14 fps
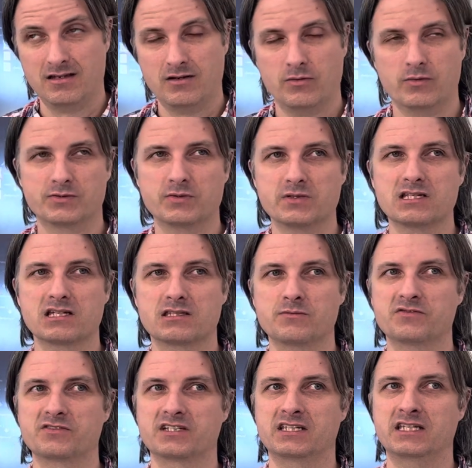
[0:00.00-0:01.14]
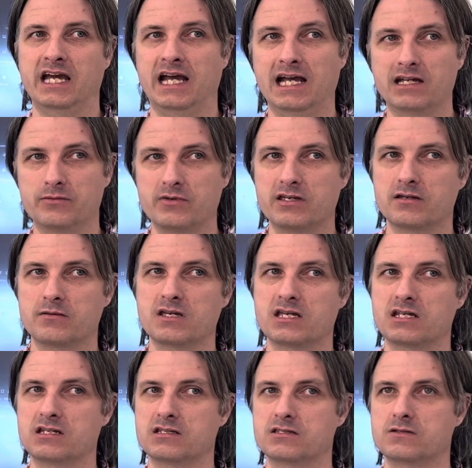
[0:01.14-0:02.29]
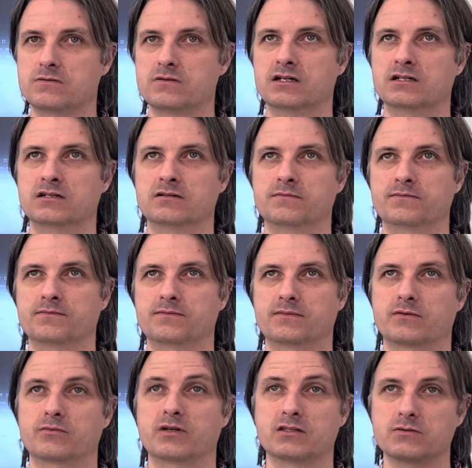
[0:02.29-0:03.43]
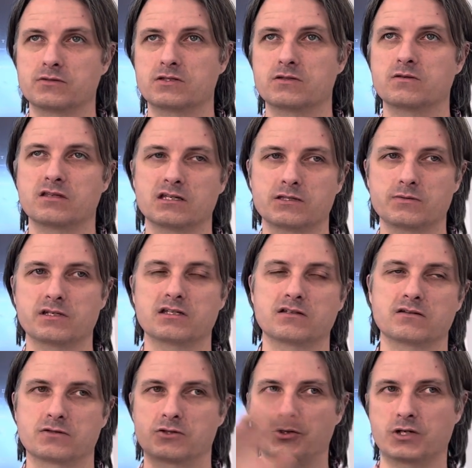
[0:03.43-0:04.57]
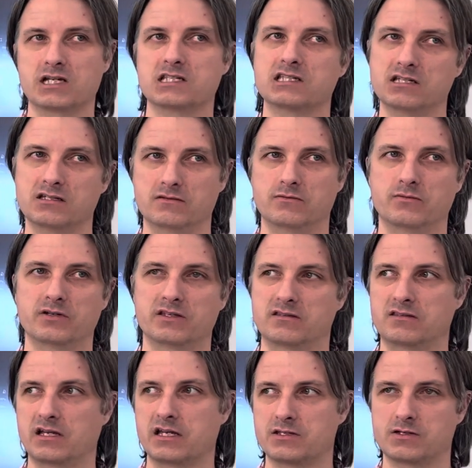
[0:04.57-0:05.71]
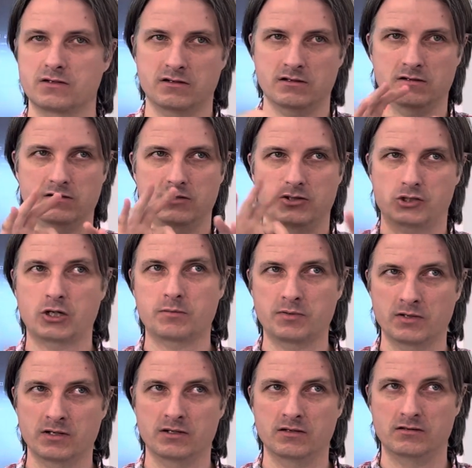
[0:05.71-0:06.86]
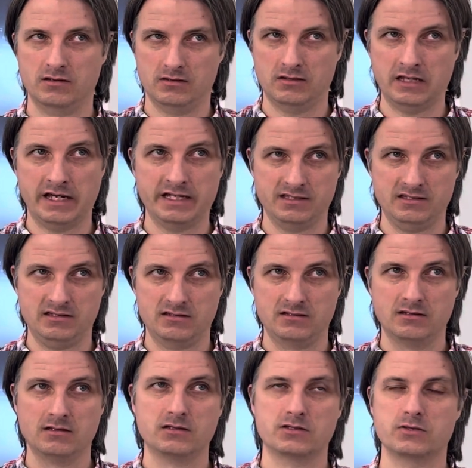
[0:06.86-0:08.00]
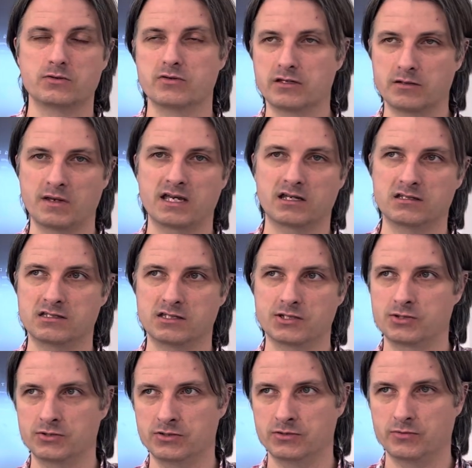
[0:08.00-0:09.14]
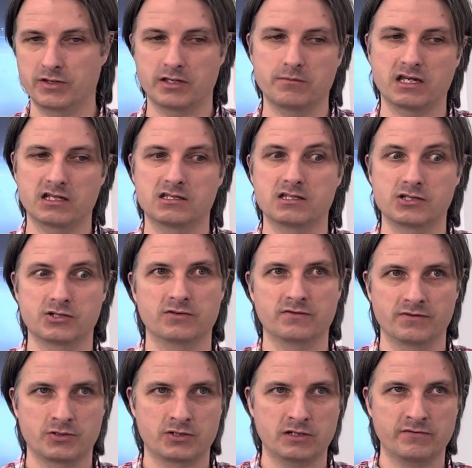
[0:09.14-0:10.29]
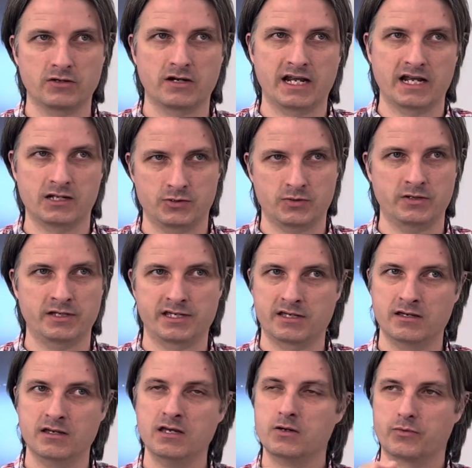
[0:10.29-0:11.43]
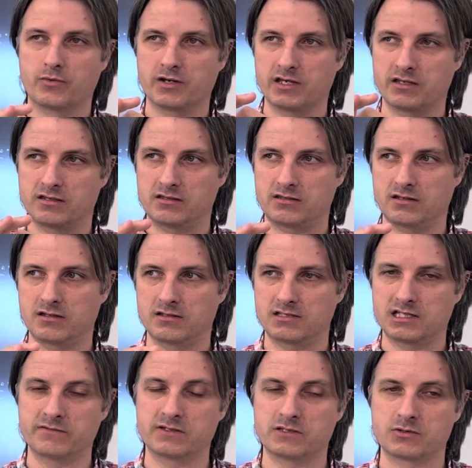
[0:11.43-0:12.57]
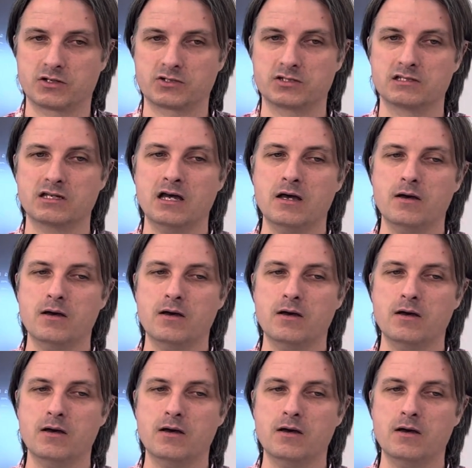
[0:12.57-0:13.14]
Once we take them over to CAD, we can make it into, we can do 2 things. We can either trace it with nicer, sharper lines. So we could make a digital version of your hand drawing with a set of instructions.